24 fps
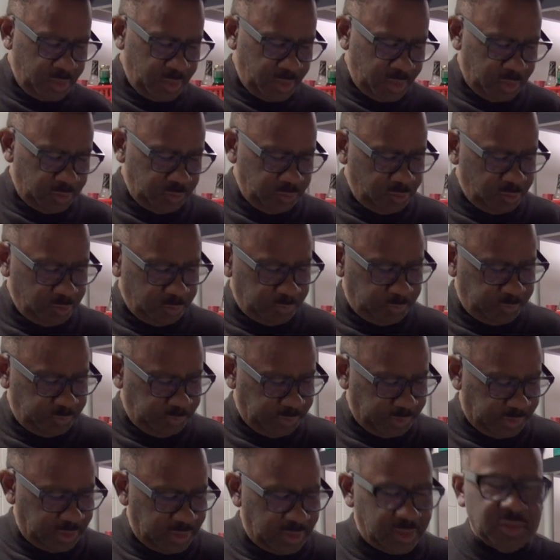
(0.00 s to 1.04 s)
And you're going to
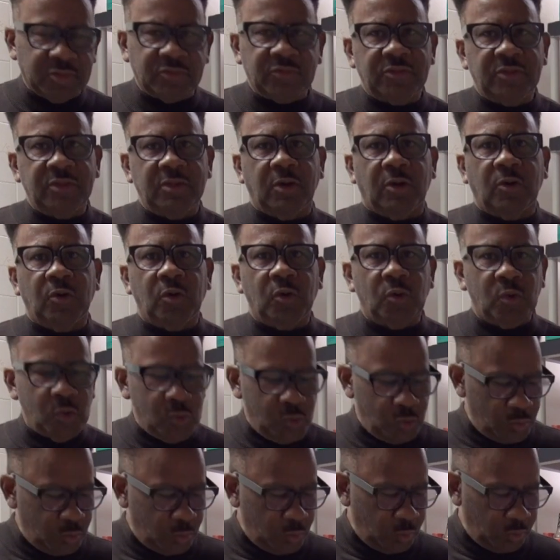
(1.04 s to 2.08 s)
begin to see a
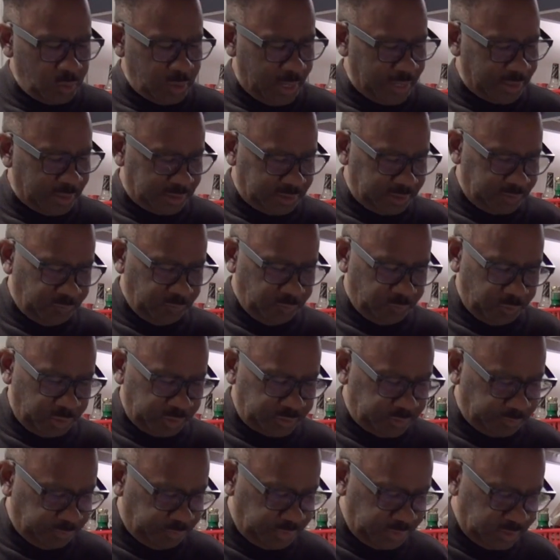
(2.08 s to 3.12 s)
whole lot of different
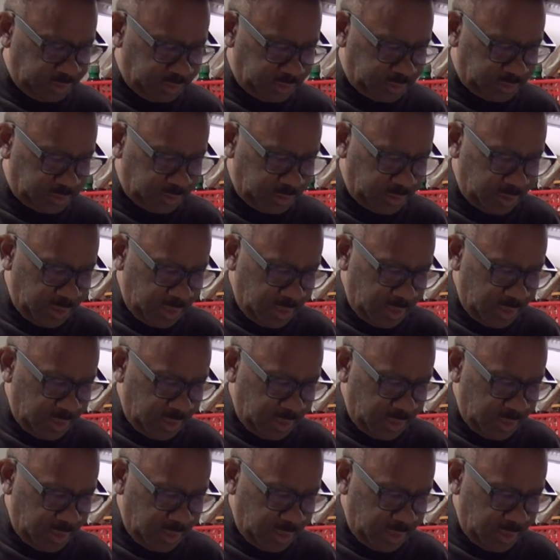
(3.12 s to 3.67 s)
recipes.